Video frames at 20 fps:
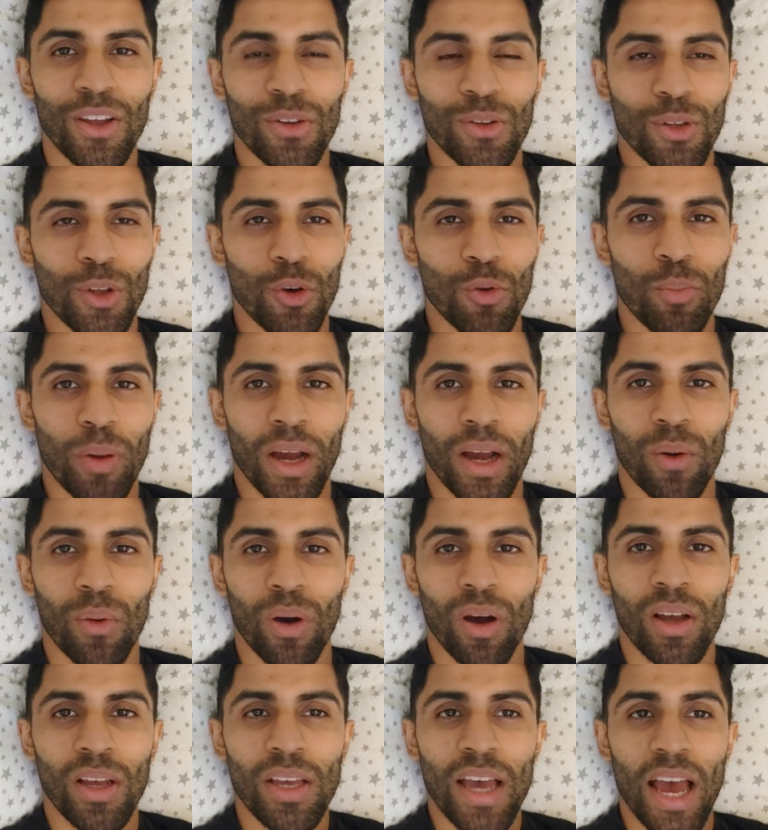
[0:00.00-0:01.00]

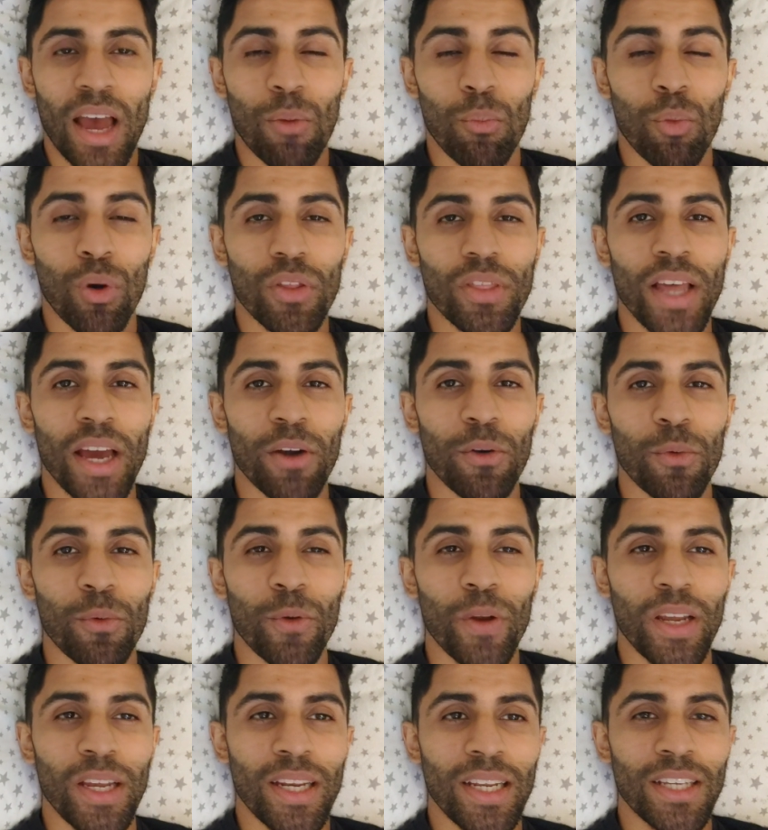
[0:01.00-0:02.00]
And what that
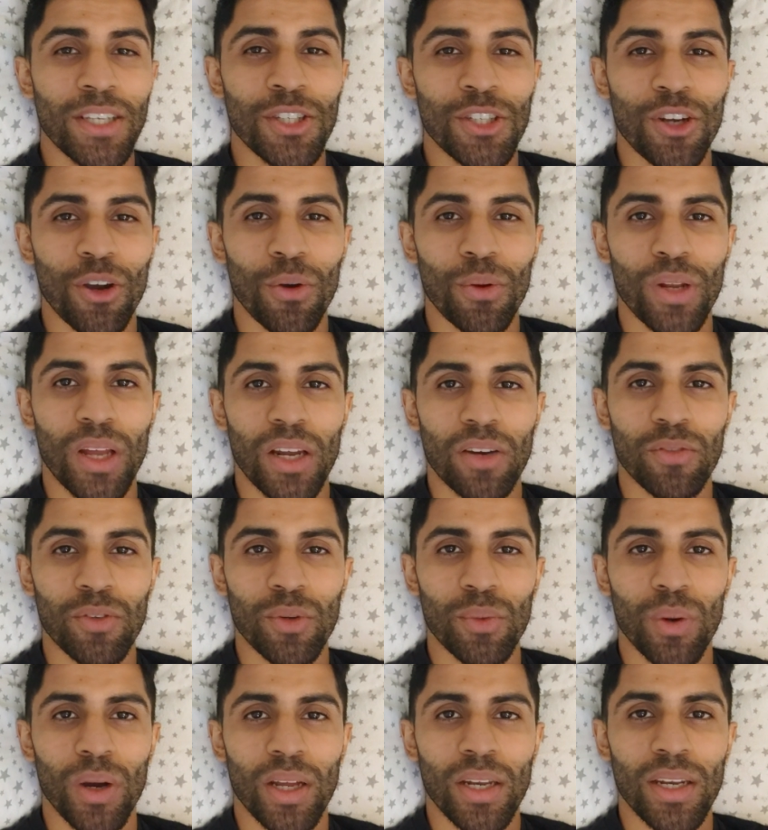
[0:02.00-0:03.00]
really showed
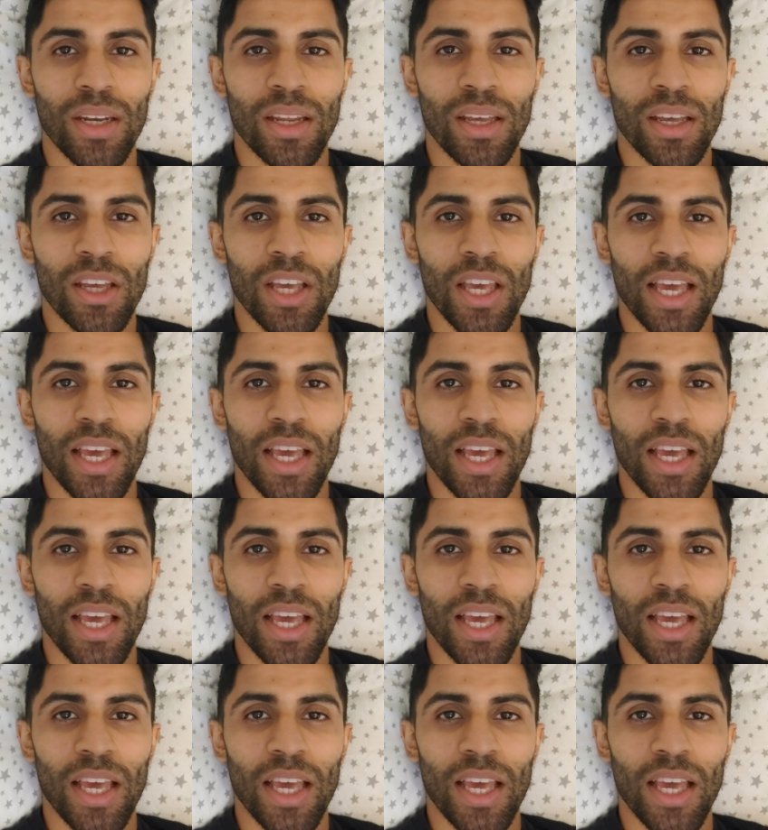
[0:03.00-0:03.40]
everyone